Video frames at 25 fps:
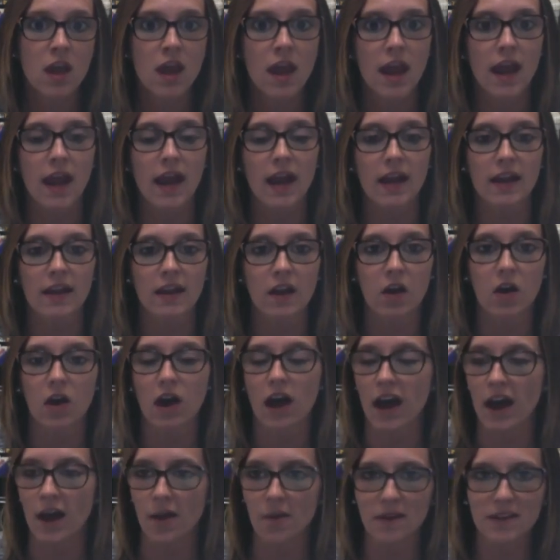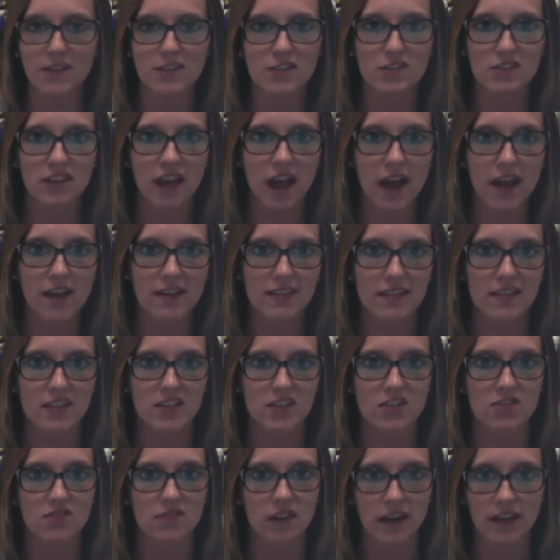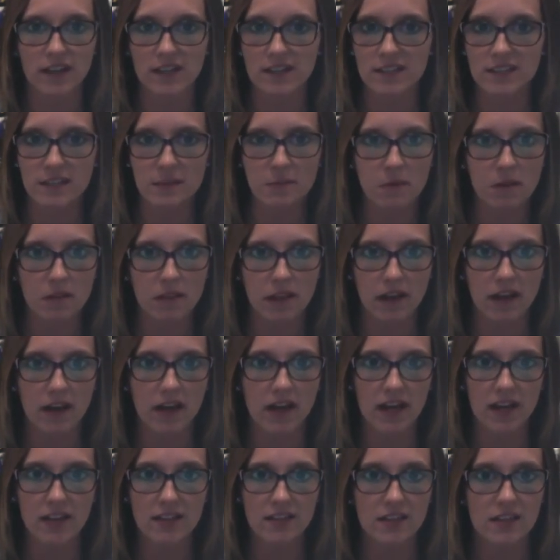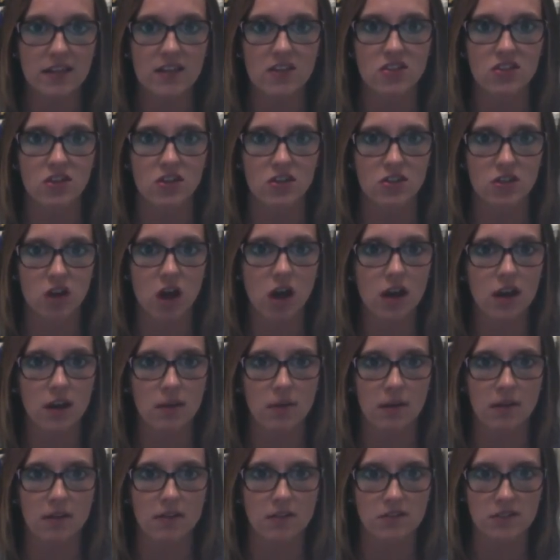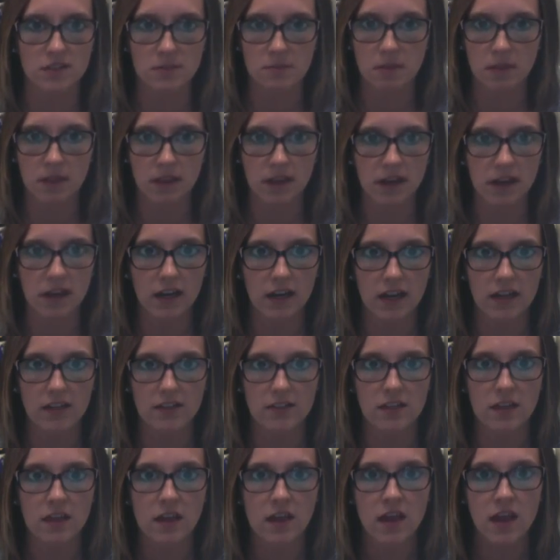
And how I do that is I just find similarities and I start talking about those similarities.